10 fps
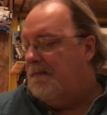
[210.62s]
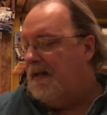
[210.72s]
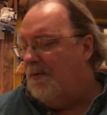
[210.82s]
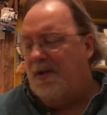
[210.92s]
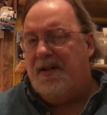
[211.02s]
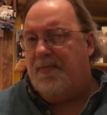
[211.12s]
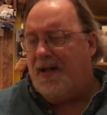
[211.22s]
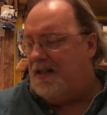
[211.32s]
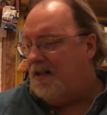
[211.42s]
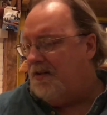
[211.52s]
I wouldn't have
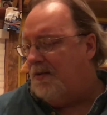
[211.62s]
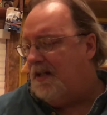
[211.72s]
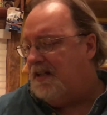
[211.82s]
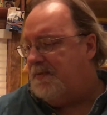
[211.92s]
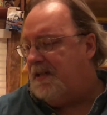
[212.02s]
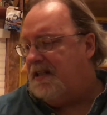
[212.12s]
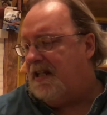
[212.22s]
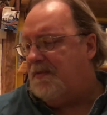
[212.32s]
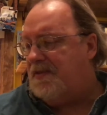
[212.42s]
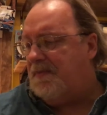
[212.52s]
bought it otherwise, but it
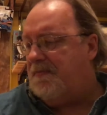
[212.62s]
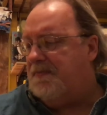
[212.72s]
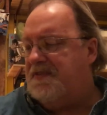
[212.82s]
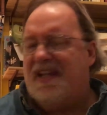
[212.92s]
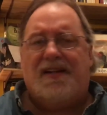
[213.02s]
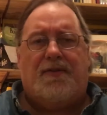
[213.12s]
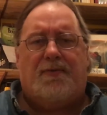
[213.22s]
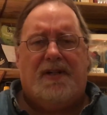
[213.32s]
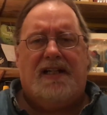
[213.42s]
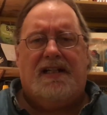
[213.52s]
came as a set of
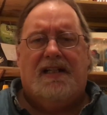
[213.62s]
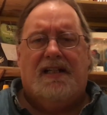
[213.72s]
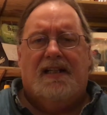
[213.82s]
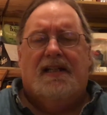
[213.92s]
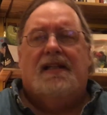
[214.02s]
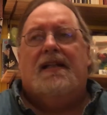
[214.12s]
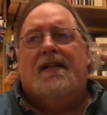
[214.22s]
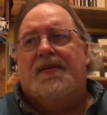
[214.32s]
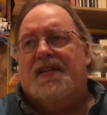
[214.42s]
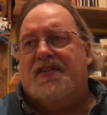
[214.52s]
3.
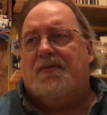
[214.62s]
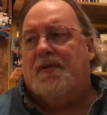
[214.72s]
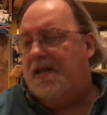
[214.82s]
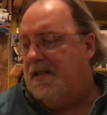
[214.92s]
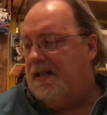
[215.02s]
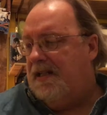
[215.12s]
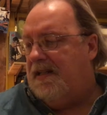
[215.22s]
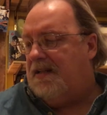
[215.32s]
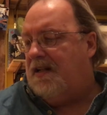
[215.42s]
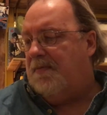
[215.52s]
This one and
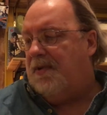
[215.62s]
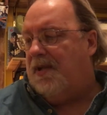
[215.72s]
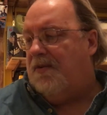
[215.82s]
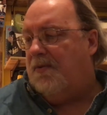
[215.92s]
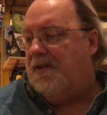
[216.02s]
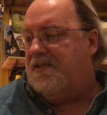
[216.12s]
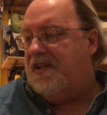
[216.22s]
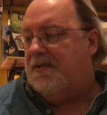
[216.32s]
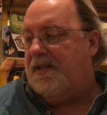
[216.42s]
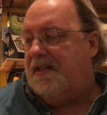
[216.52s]
then a couple other ones
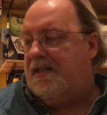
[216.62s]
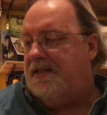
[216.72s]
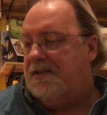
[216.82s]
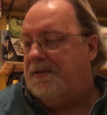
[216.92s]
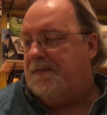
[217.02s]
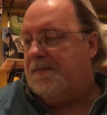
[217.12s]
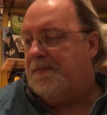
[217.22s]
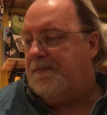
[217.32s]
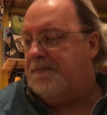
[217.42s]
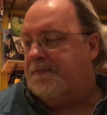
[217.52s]
that are in here
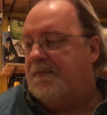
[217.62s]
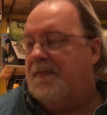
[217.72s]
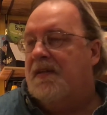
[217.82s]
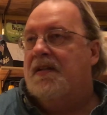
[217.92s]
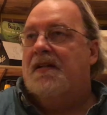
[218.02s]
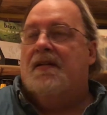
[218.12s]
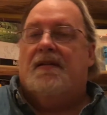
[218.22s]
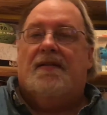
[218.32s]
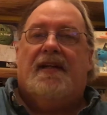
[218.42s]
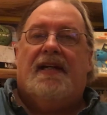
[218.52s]

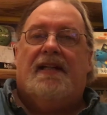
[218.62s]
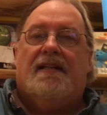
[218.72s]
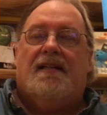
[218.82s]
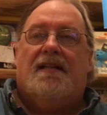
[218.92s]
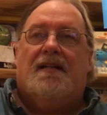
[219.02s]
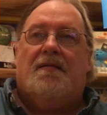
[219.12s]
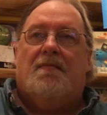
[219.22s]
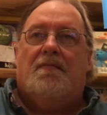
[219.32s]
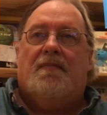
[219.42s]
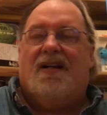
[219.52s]
that
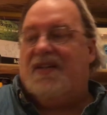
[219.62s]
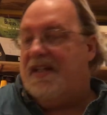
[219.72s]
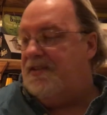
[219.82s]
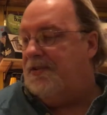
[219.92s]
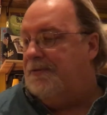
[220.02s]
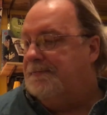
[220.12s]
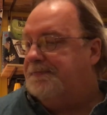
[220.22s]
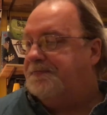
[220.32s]
I'll get to.